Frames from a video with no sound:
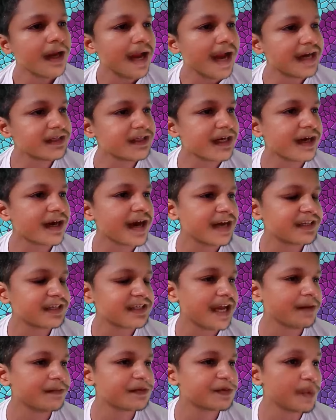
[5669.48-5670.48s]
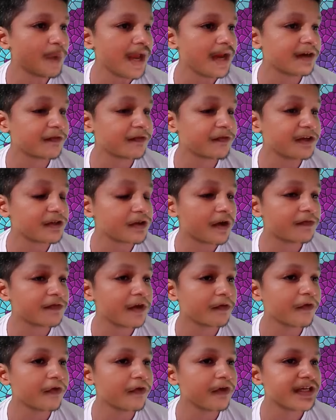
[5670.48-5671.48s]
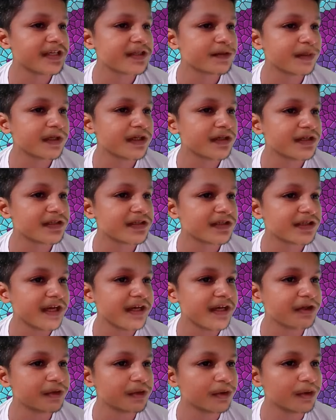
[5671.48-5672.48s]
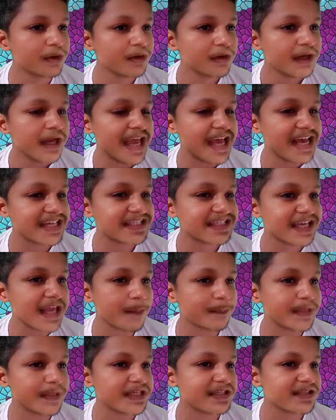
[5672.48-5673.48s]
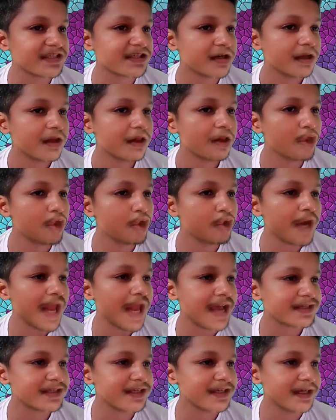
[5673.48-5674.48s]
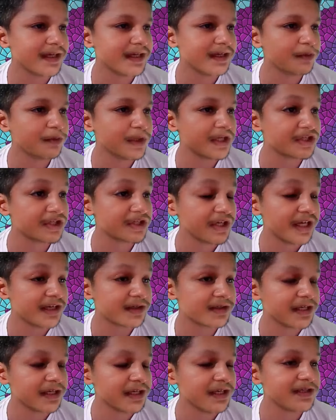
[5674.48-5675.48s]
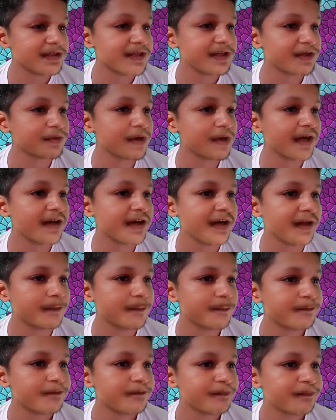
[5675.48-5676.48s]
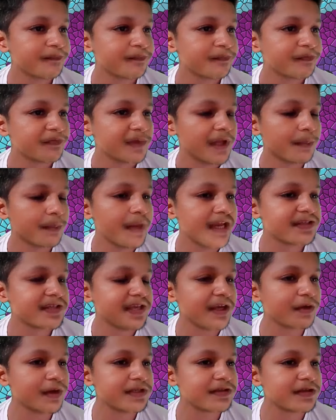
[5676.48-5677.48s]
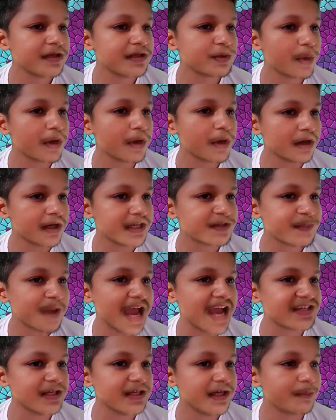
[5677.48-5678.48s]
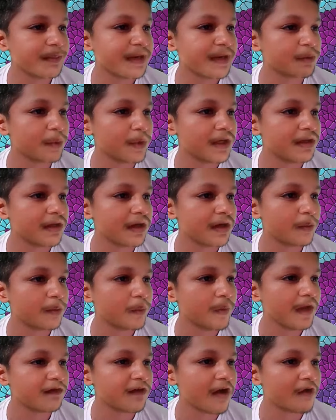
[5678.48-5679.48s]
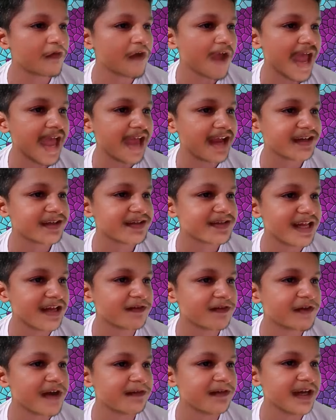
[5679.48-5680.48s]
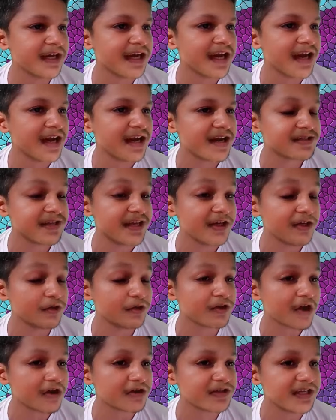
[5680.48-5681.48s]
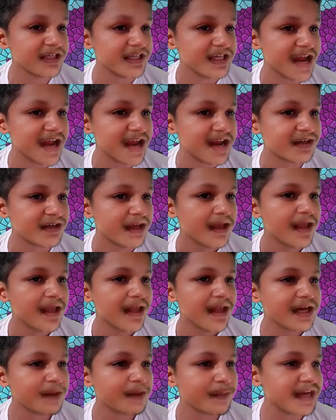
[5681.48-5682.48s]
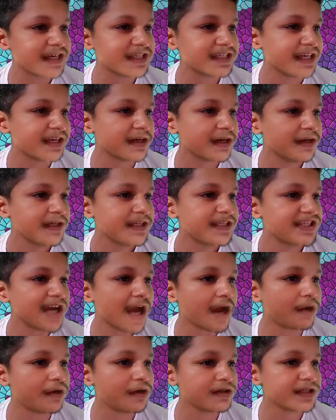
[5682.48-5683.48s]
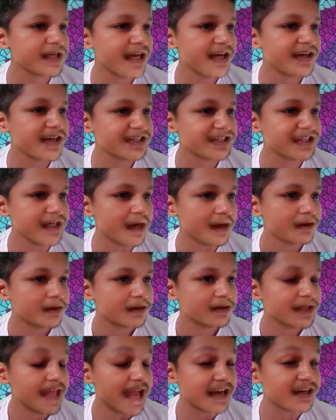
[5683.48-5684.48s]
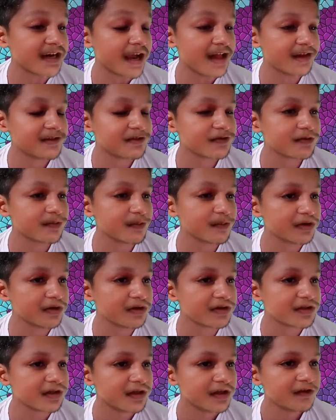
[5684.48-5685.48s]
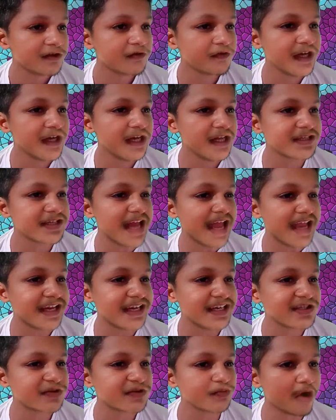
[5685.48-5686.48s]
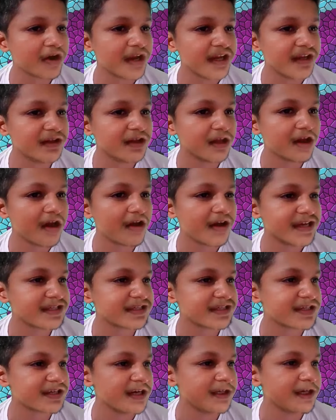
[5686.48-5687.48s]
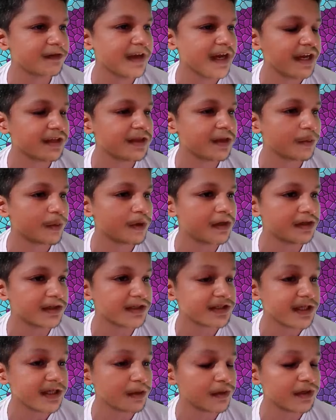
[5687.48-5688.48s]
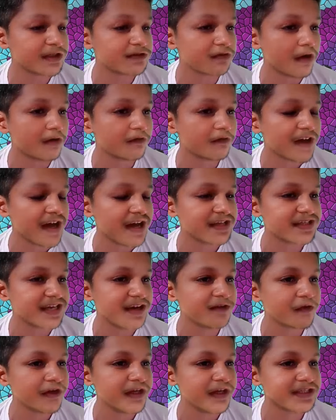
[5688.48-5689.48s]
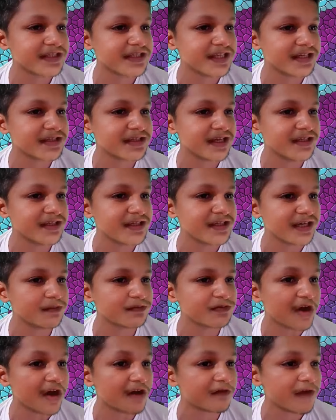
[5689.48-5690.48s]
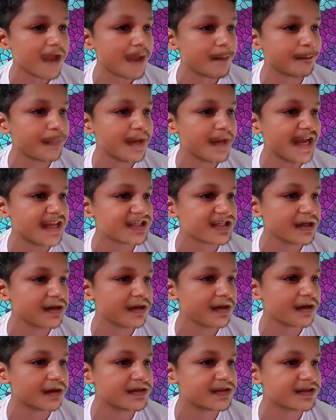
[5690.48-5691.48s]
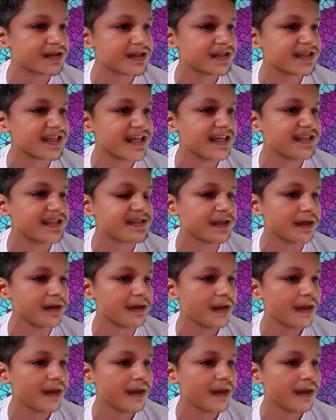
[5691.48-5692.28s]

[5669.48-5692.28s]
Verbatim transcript: and there are times when the fate of the Furious bursts into escapist lunacy in which it's easy to agree. The big sequences work, especially a bit with a wave of hacked self-driving cars in New York City and climactic chaos in Russia that almost feels like it's mocking the longest runaway in the world sequence from Fast and Furious 6 in terms of MPH inconsistency.